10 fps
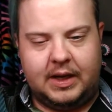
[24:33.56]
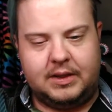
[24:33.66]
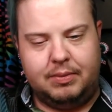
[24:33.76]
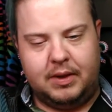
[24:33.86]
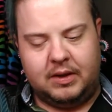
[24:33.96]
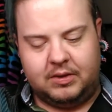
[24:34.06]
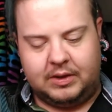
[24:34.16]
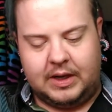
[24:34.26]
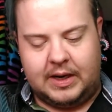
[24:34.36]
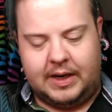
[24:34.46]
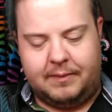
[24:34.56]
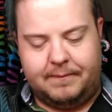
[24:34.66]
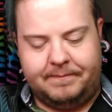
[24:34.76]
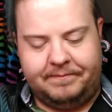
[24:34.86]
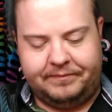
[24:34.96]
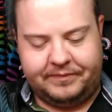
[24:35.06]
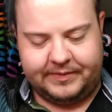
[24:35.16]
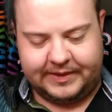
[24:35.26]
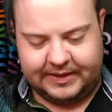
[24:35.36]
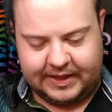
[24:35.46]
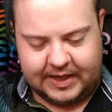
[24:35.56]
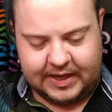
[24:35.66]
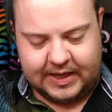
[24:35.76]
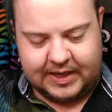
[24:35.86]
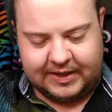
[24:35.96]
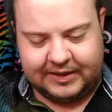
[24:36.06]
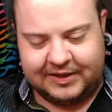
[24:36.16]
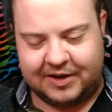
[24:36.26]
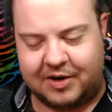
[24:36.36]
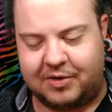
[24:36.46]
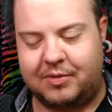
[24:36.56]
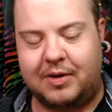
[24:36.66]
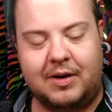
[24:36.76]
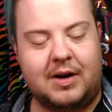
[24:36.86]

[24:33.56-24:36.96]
He's my little guy. So,